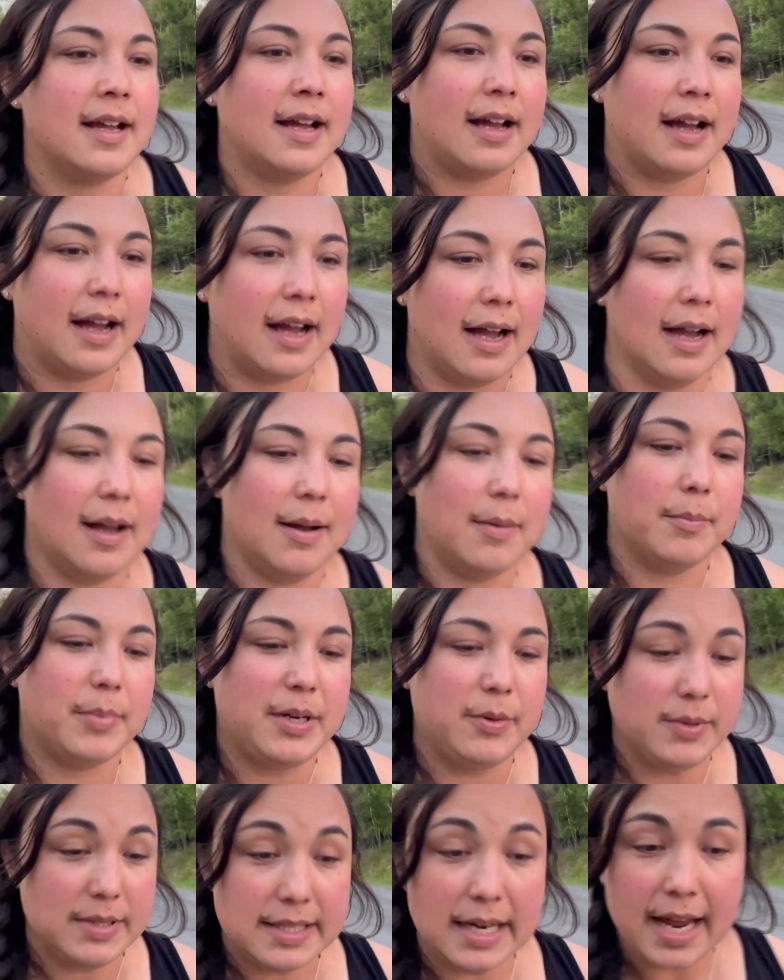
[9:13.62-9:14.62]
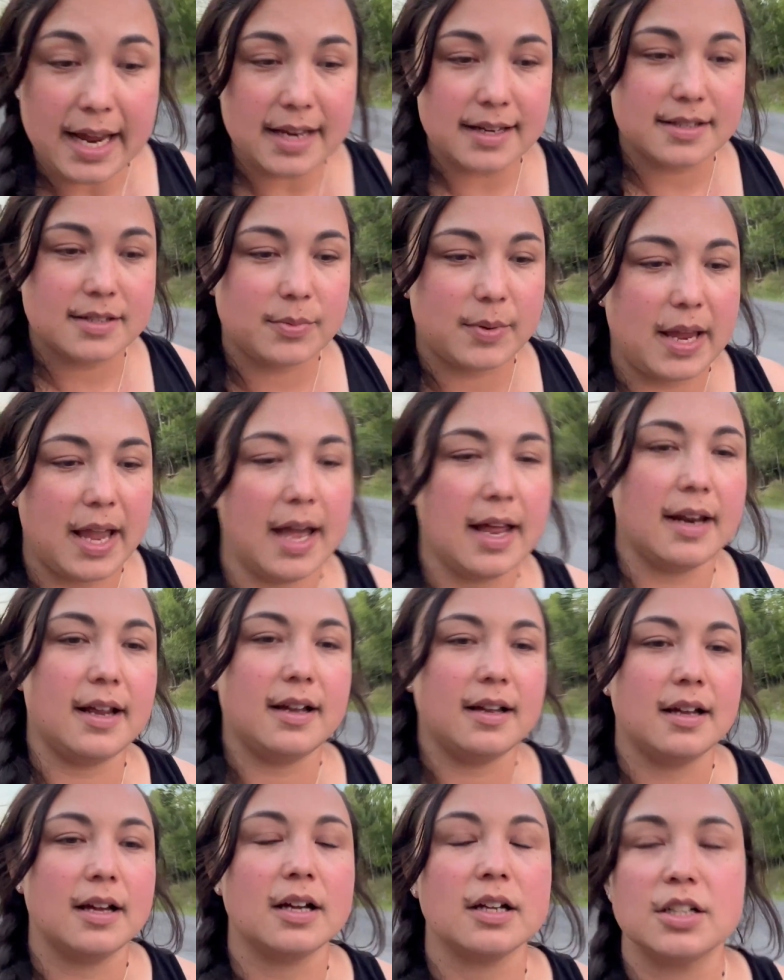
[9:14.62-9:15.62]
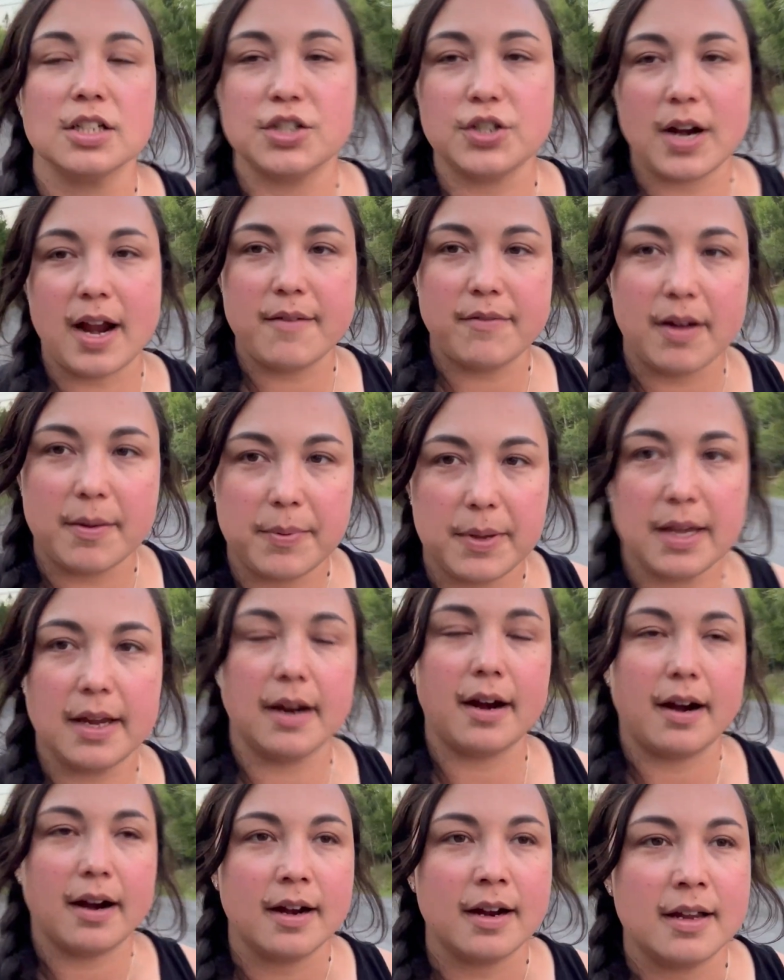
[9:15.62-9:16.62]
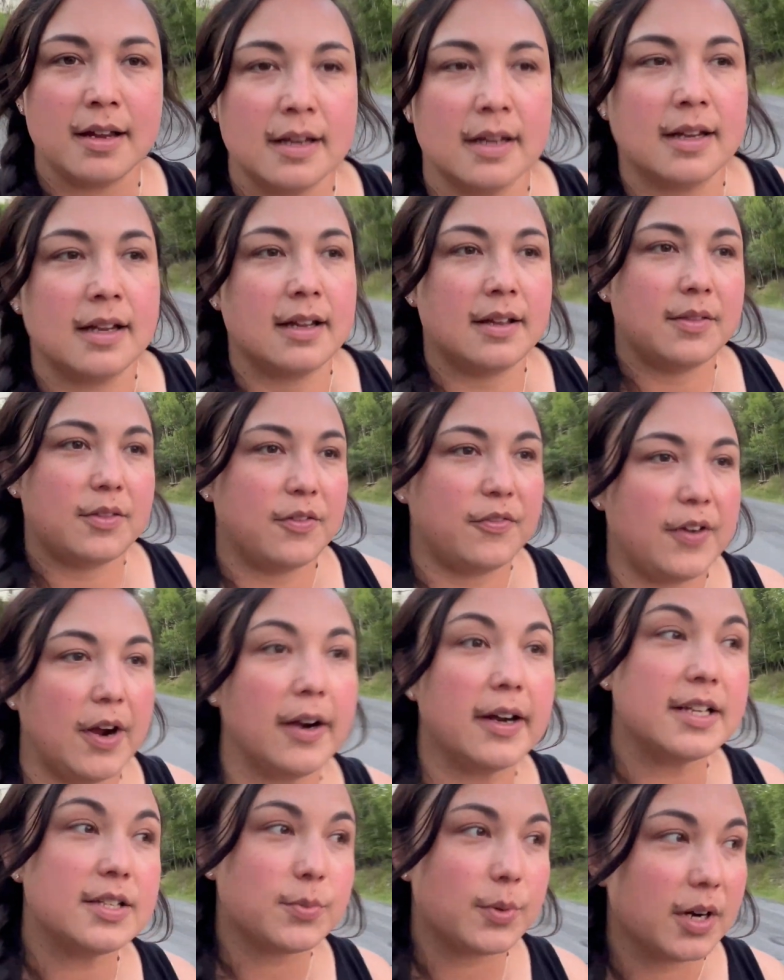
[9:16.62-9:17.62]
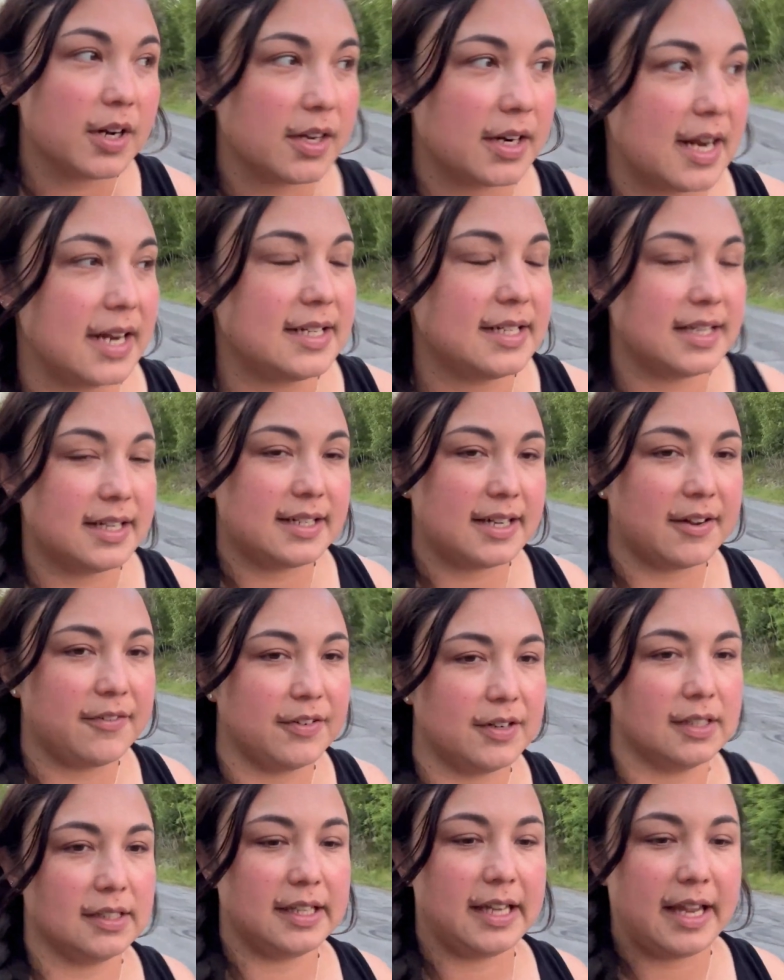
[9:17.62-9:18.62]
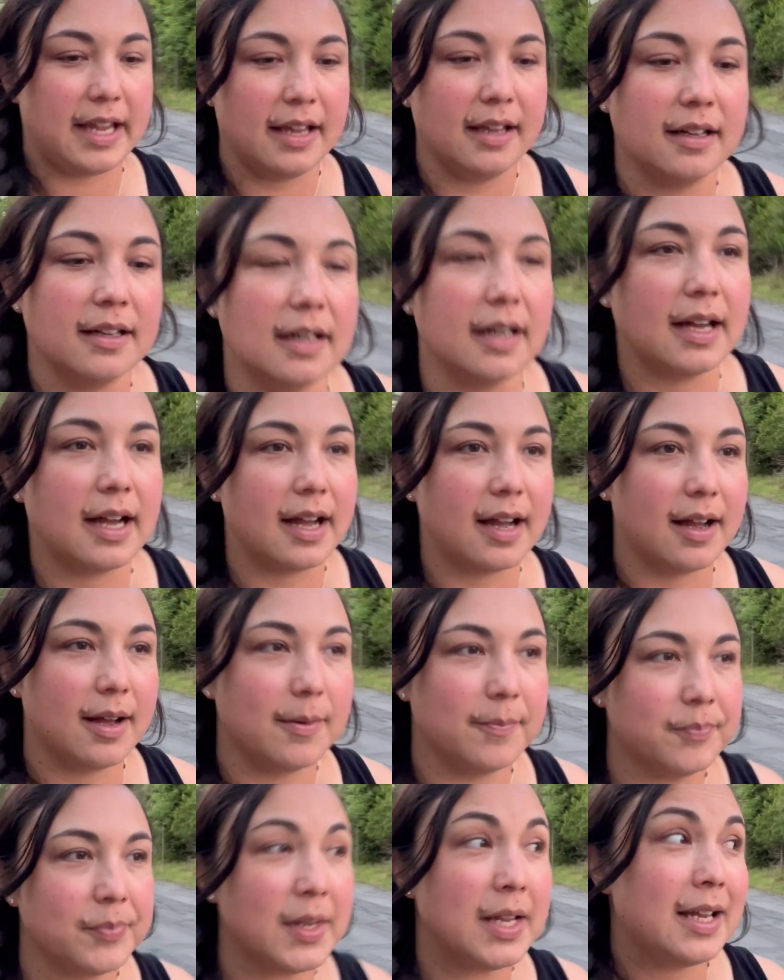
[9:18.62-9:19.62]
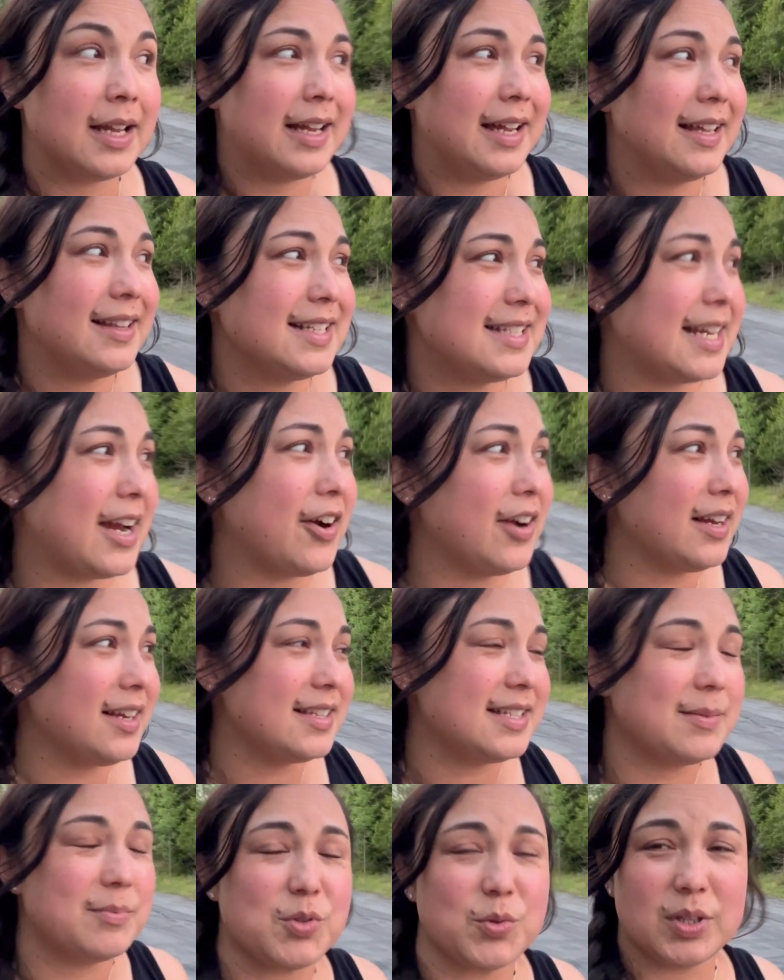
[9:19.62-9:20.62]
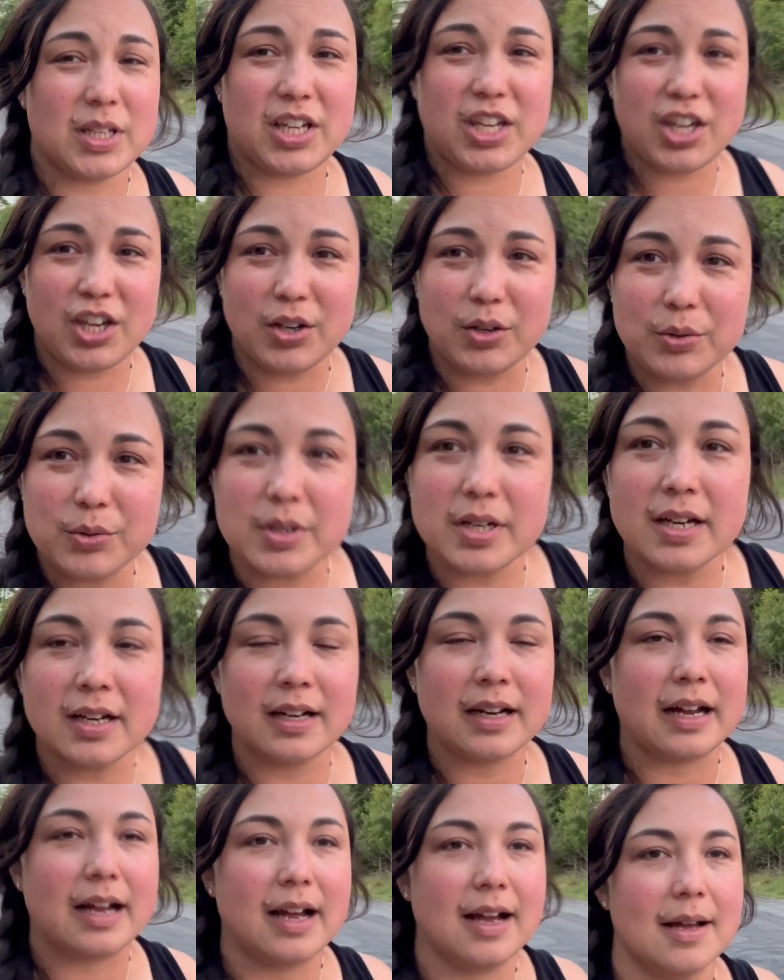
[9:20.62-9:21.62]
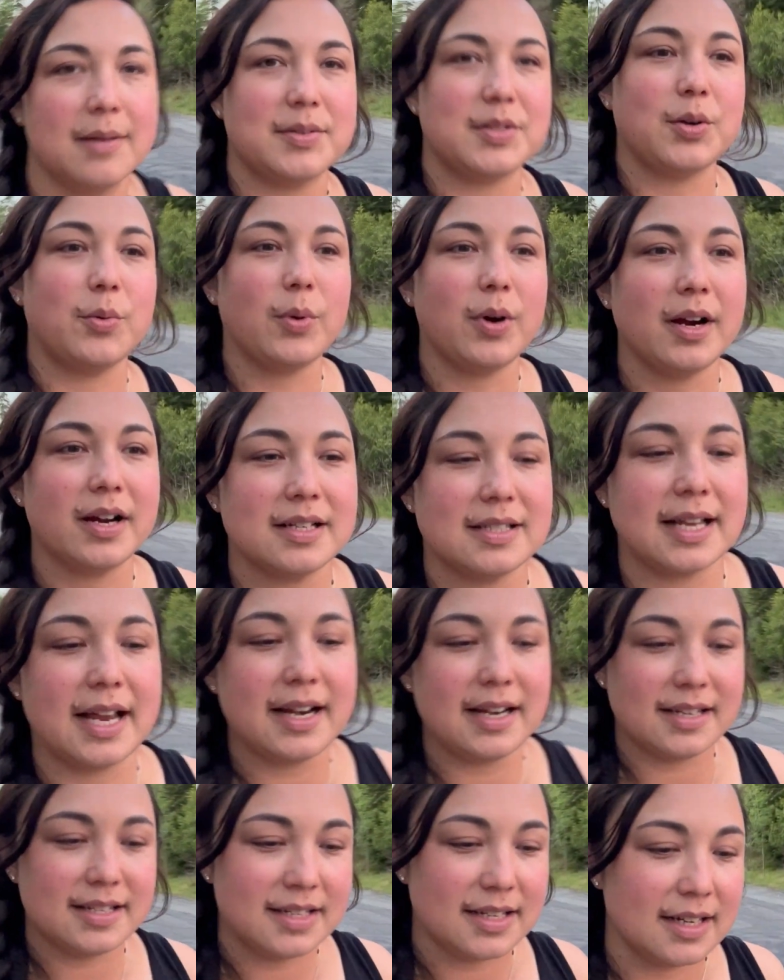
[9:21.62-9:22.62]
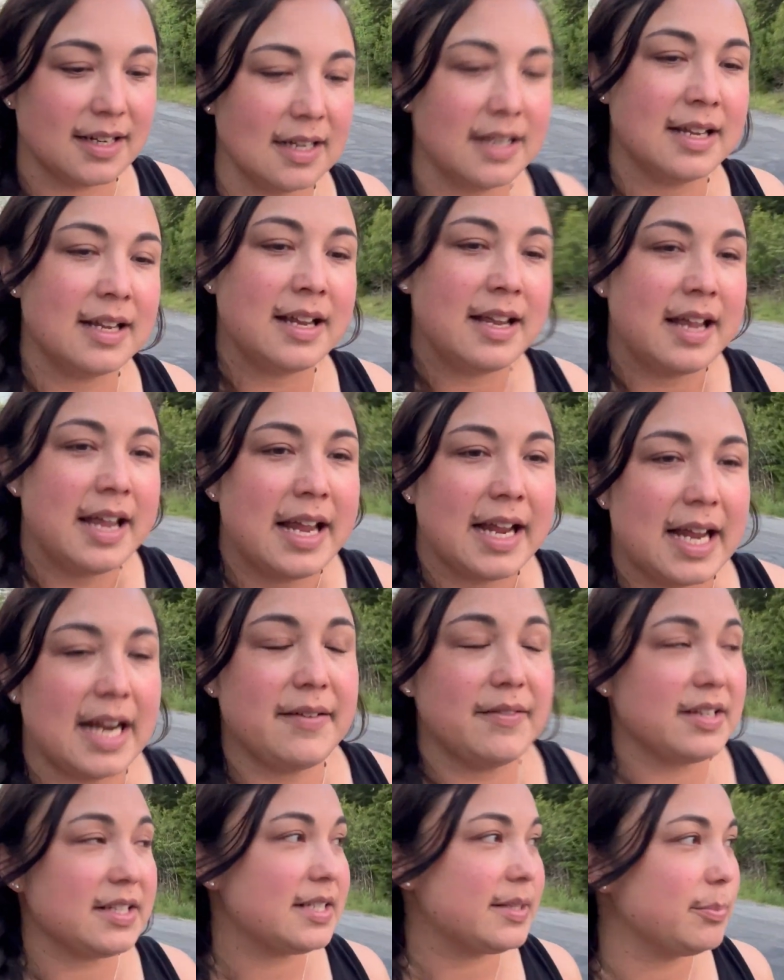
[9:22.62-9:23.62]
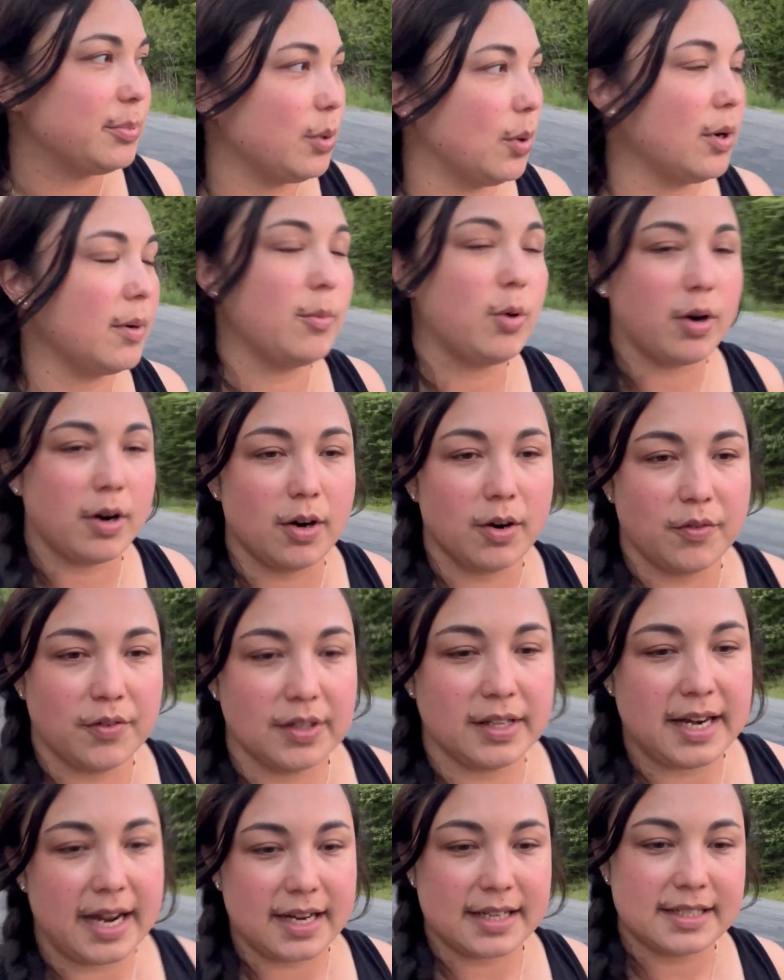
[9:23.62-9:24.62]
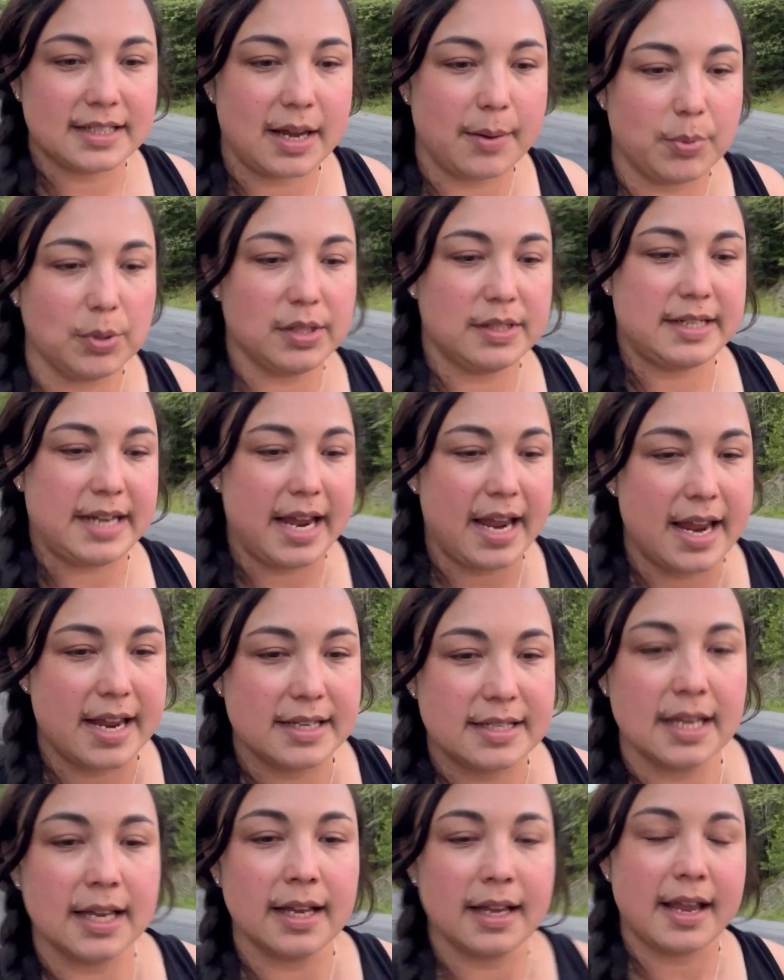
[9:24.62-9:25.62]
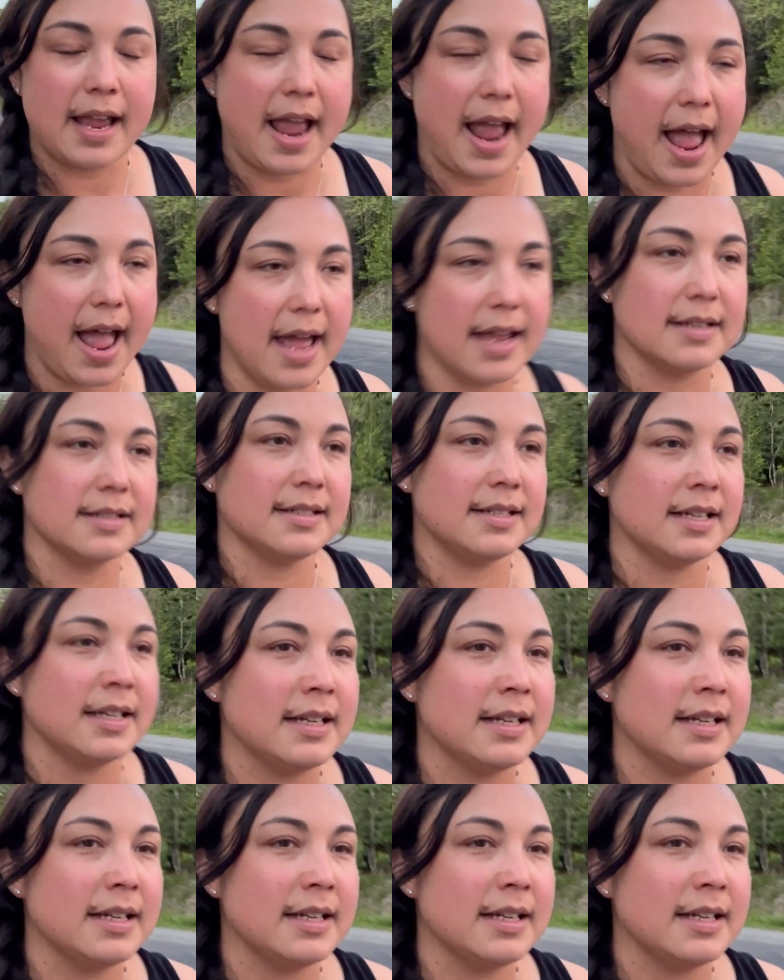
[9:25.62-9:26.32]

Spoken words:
But it was nice. We had a good drive up here. The ferries were a good idea, definitely. And this area seems really cute. So we're excited to kind of explore more over the next couple of days, and